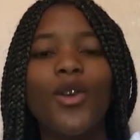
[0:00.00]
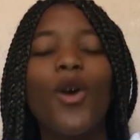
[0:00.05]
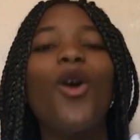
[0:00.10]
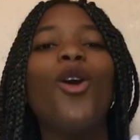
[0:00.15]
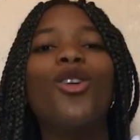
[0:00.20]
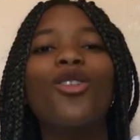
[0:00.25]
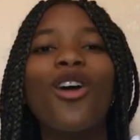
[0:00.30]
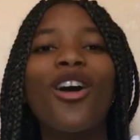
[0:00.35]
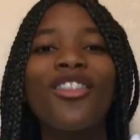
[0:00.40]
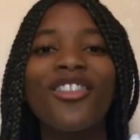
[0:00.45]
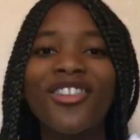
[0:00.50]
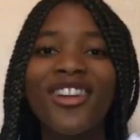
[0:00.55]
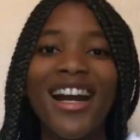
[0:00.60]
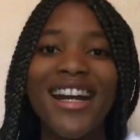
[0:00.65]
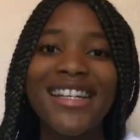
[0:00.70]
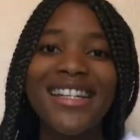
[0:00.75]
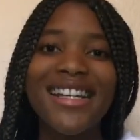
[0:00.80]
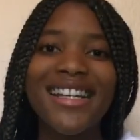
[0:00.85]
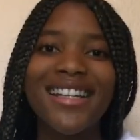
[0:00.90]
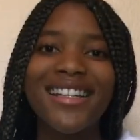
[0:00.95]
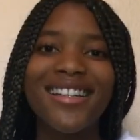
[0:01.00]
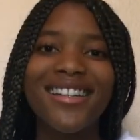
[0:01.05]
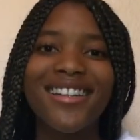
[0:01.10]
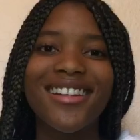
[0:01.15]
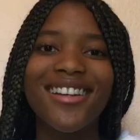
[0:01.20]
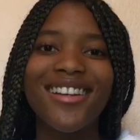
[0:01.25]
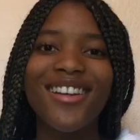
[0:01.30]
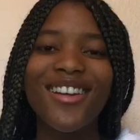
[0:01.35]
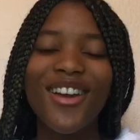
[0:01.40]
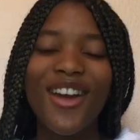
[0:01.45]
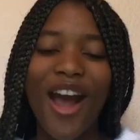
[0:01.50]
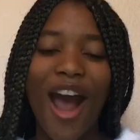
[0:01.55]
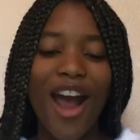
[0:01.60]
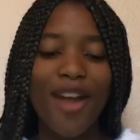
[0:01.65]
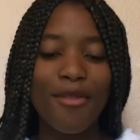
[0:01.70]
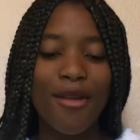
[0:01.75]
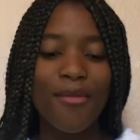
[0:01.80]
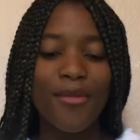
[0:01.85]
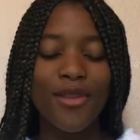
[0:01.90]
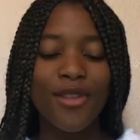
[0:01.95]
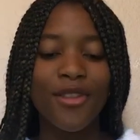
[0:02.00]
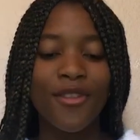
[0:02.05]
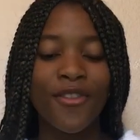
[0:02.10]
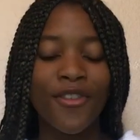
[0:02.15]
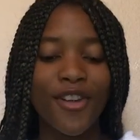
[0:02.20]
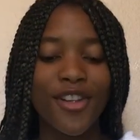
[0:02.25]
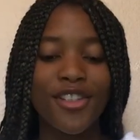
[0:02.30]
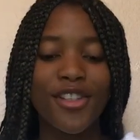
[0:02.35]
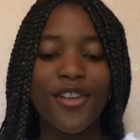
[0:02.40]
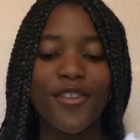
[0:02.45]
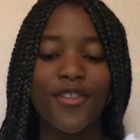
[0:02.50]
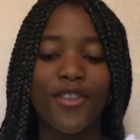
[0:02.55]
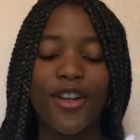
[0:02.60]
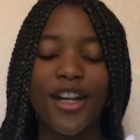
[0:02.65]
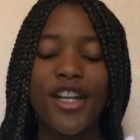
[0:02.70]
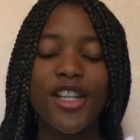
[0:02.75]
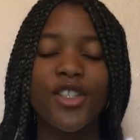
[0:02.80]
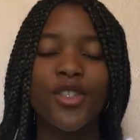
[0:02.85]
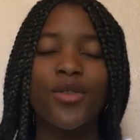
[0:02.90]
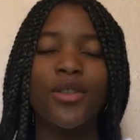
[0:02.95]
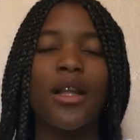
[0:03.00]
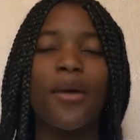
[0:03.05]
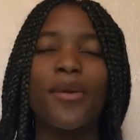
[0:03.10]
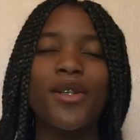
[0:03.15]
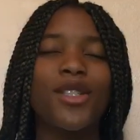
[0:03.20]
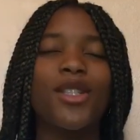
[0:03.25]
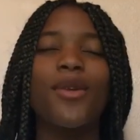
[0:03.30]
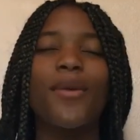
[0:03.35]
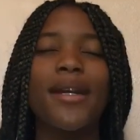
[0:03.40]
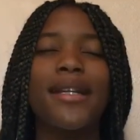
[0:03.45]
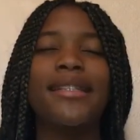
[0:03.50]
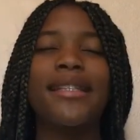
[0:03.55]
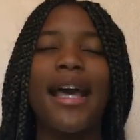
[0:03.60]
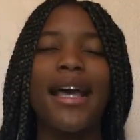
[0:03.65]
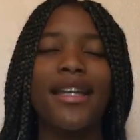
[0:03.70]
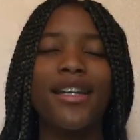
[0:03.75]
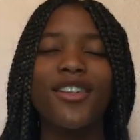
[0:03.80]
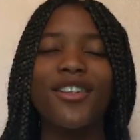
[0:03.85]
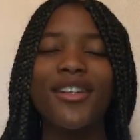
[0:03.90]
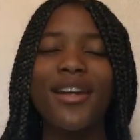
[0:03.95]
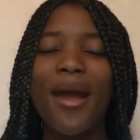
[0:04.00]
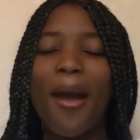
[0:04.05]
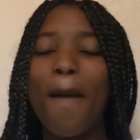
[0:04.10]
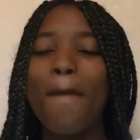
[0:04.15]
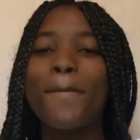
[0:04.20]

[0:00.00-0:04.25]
Or rather, I did. I remember the first day of grade school, I was so excited,